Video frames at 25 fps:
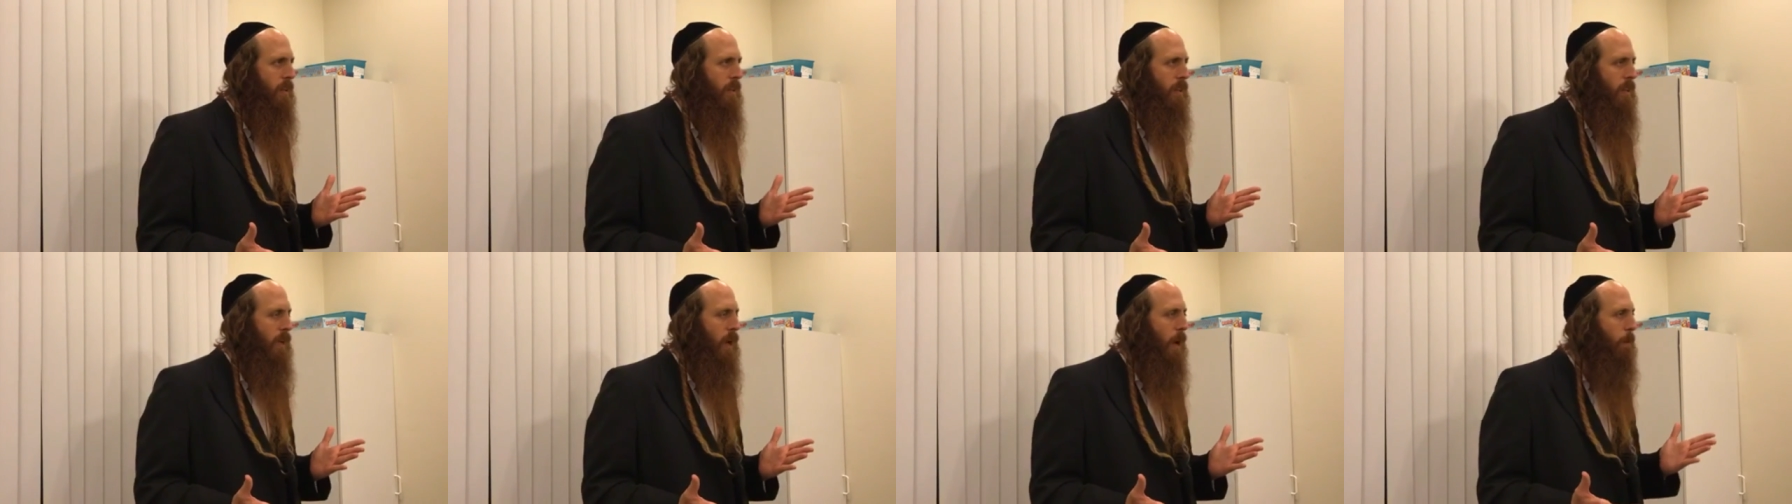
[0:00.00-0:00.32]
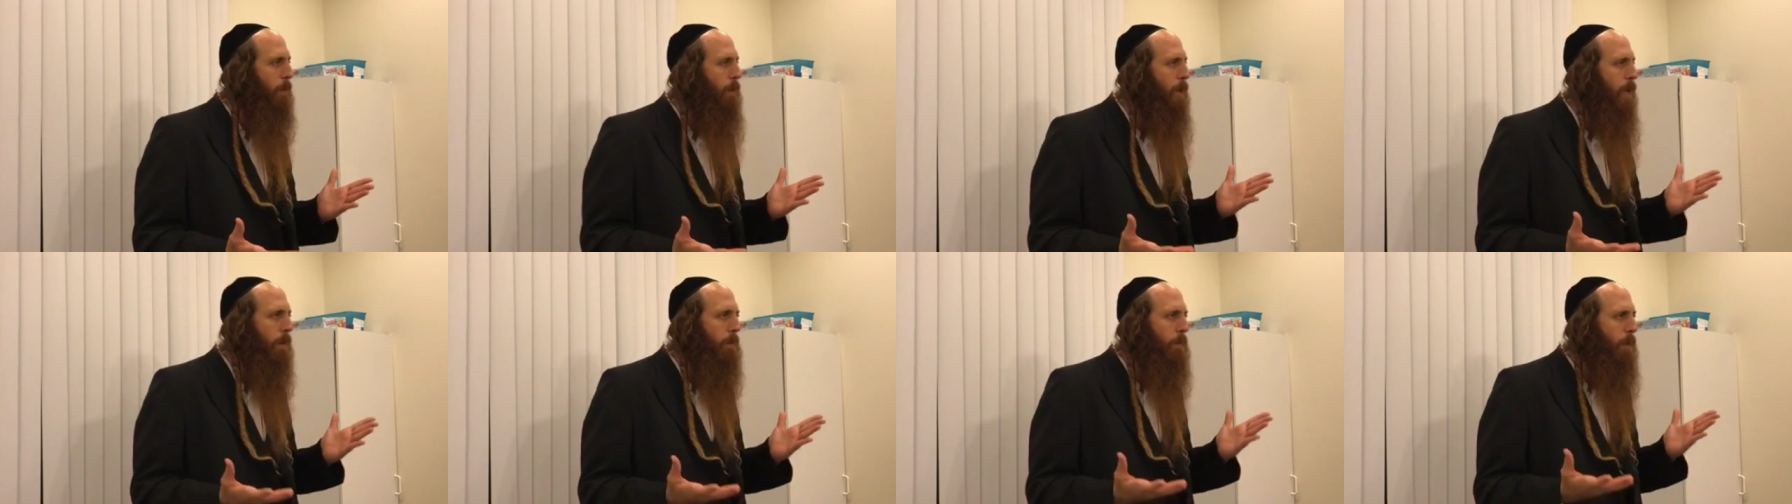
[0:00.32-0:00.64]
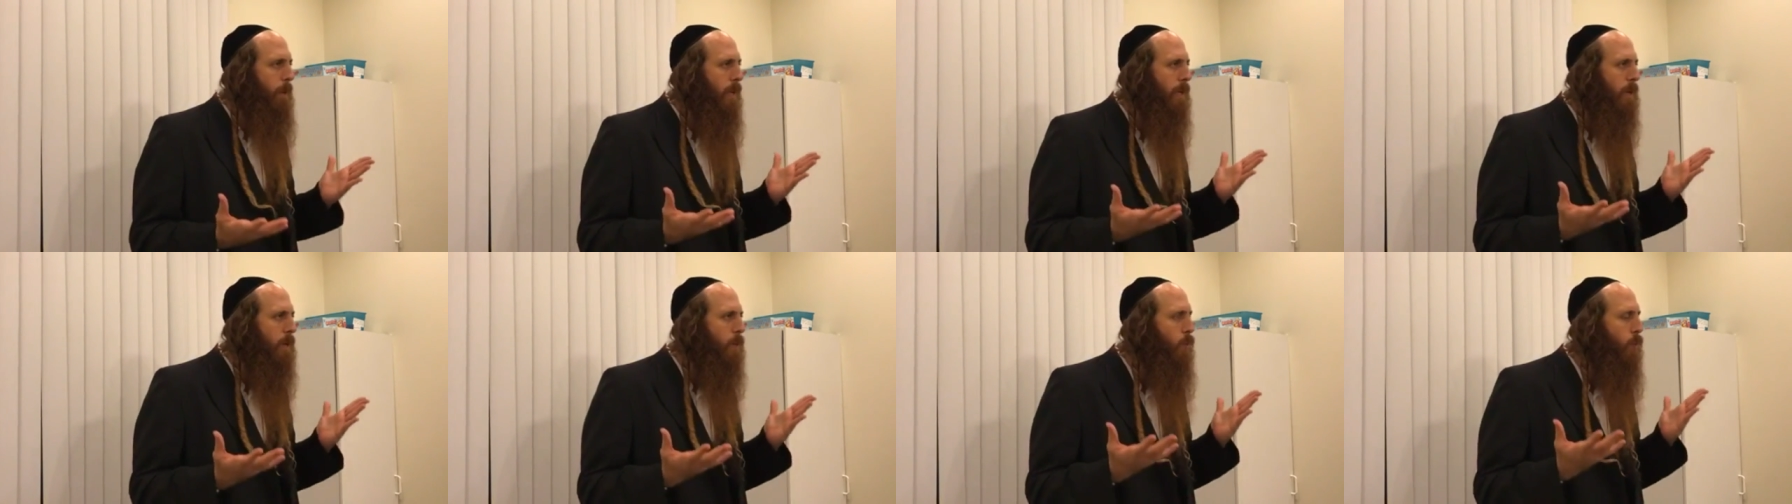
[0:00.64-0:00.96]
There are
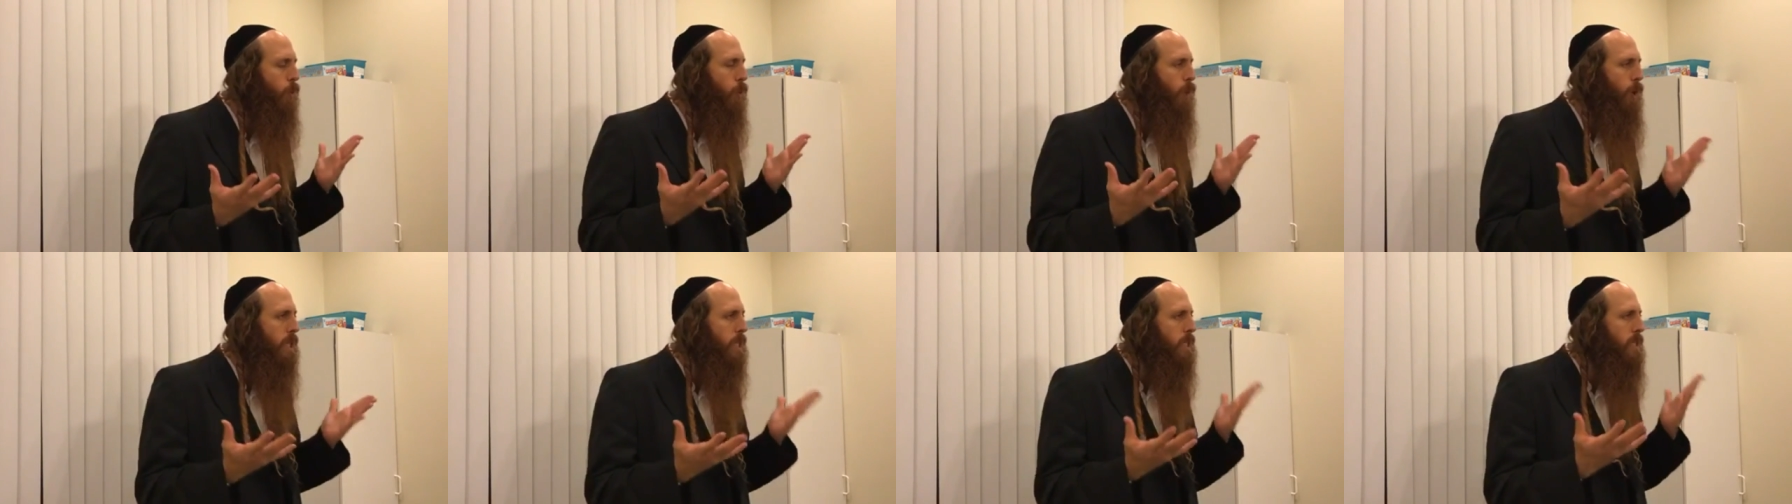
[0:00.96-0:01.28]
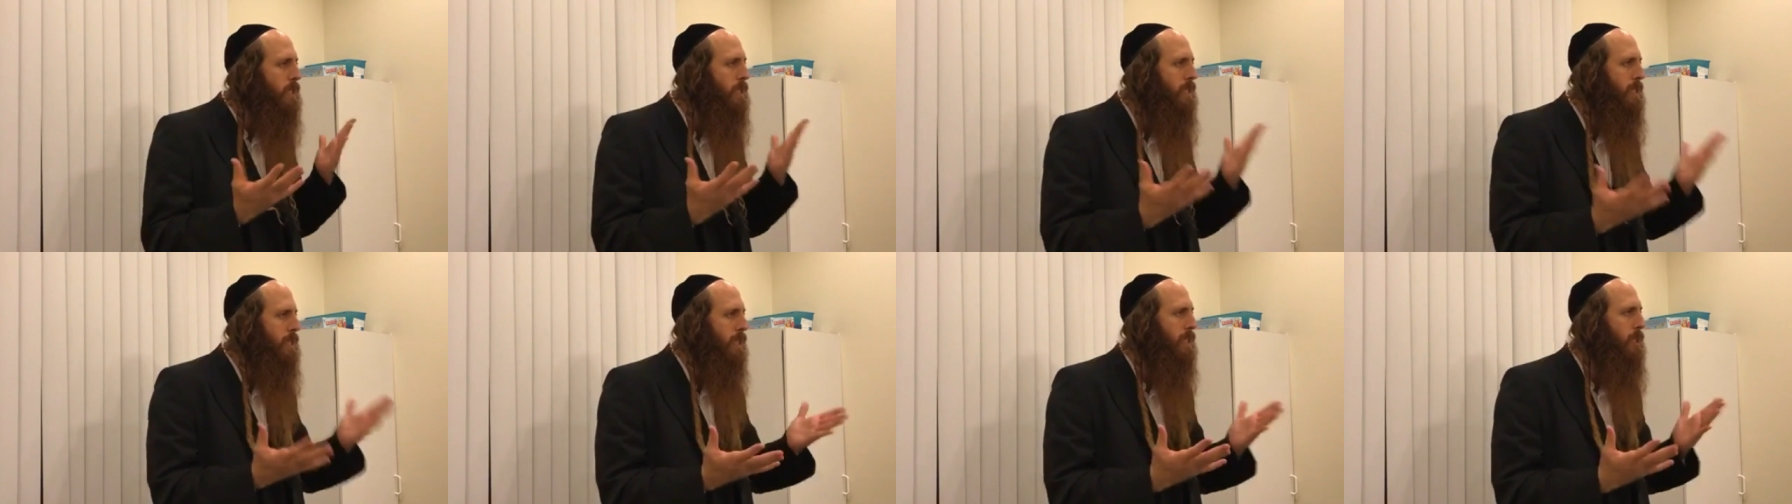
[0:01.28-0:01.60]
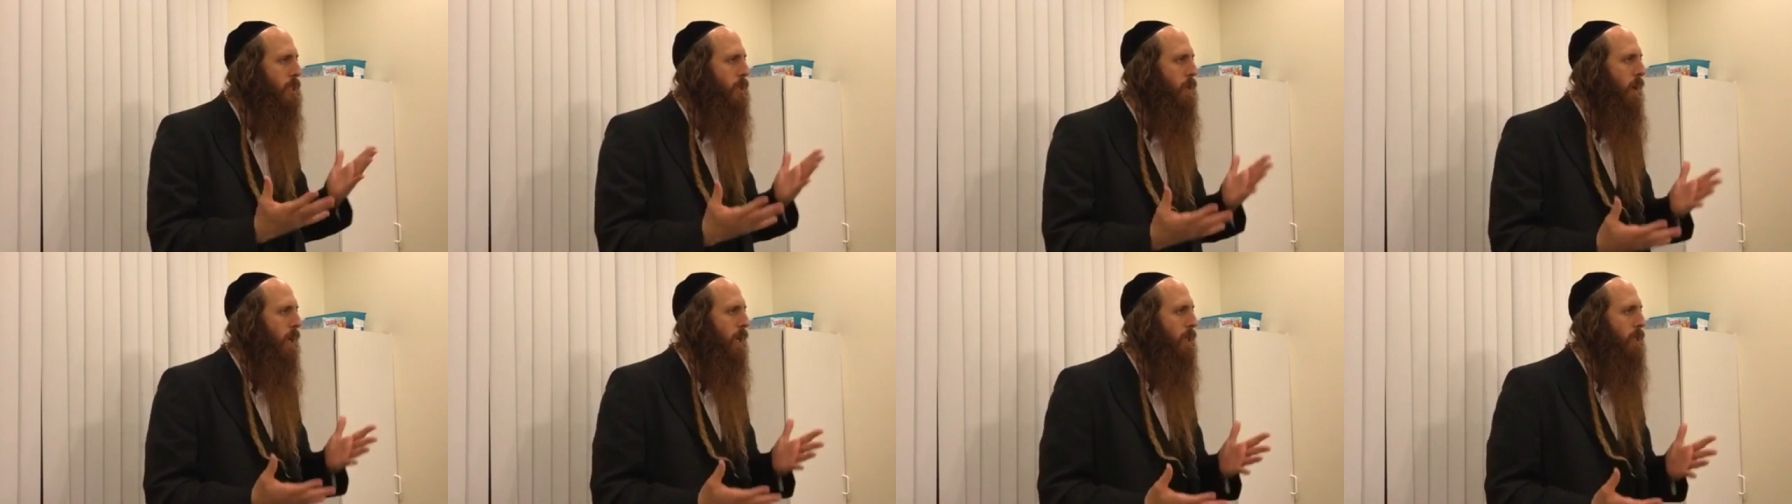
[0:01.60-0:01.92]
people in worse
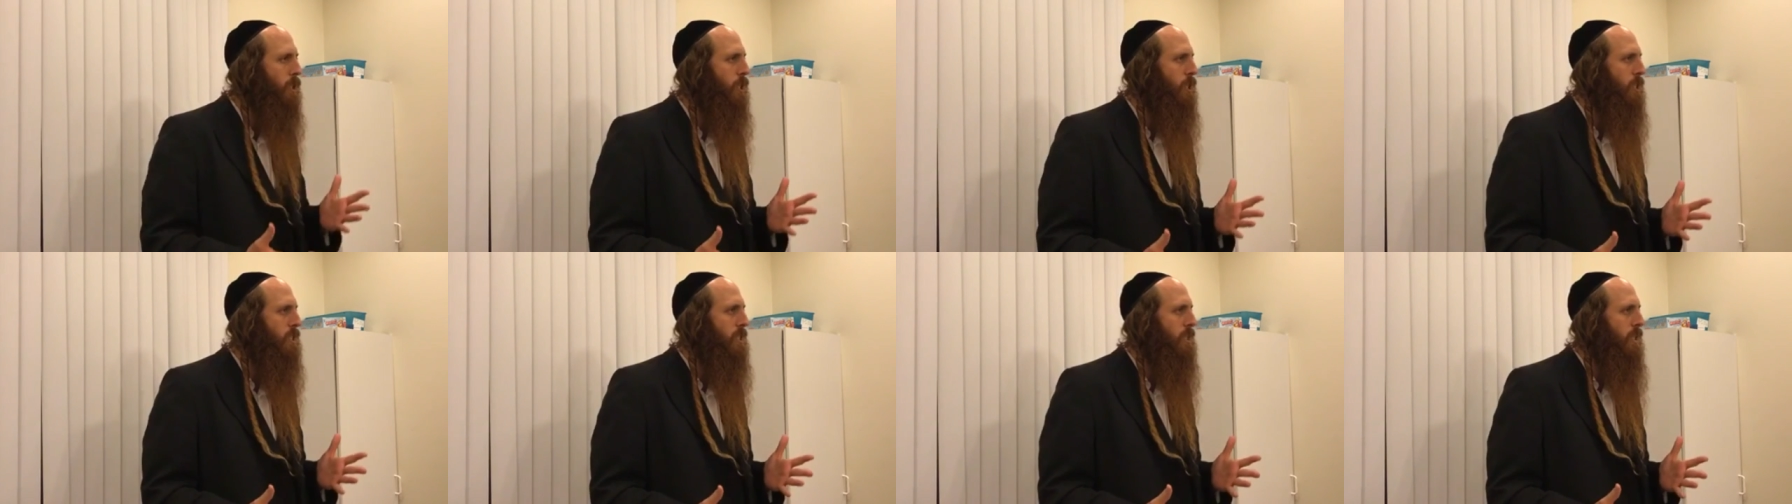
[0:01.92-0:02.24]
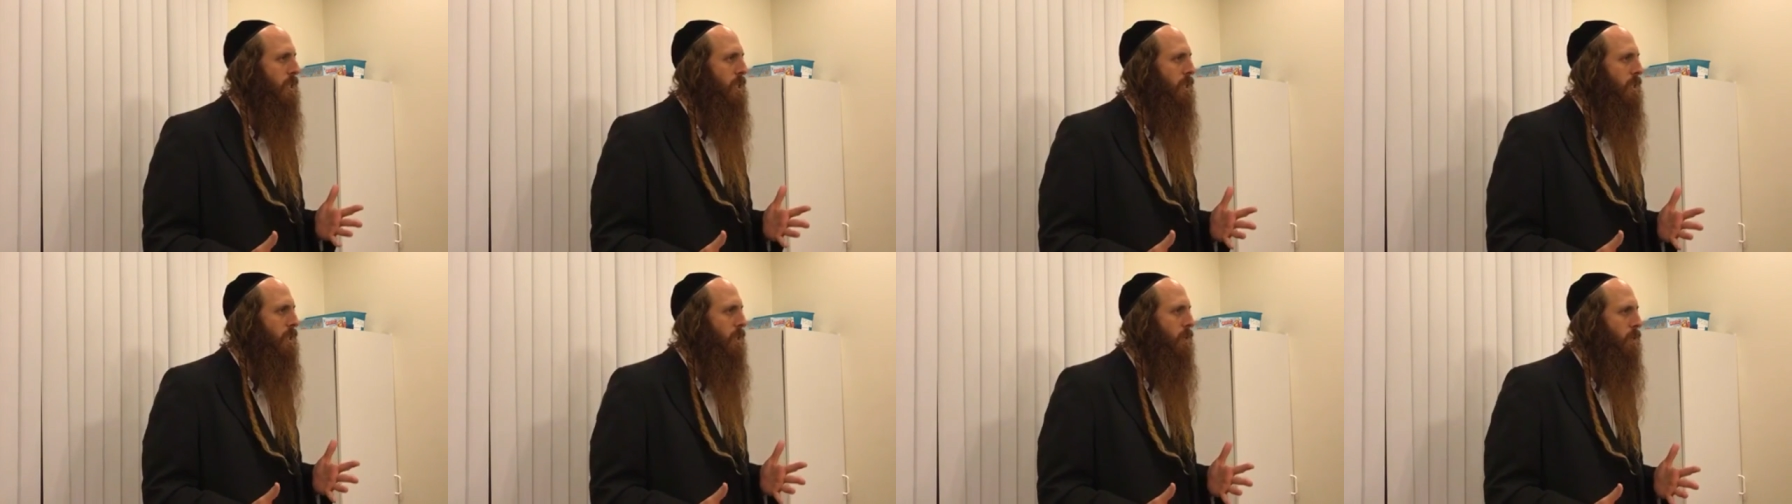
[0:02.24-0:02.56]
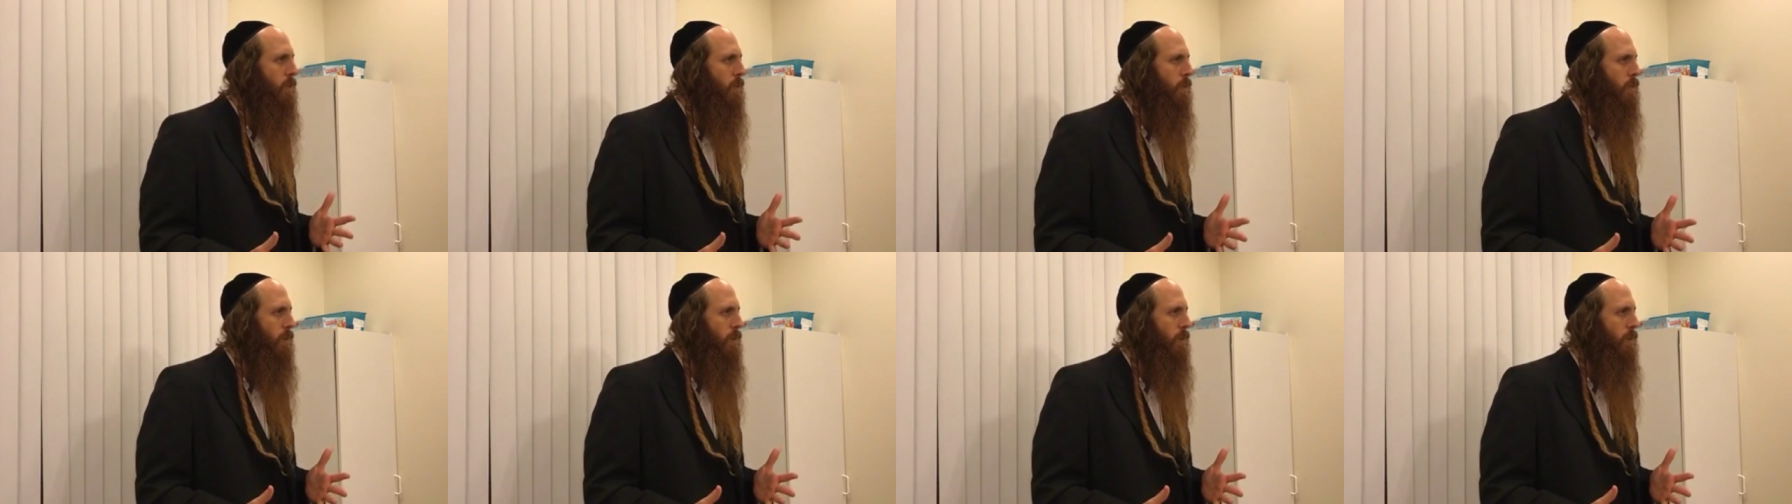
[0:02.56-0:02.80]
situations than you.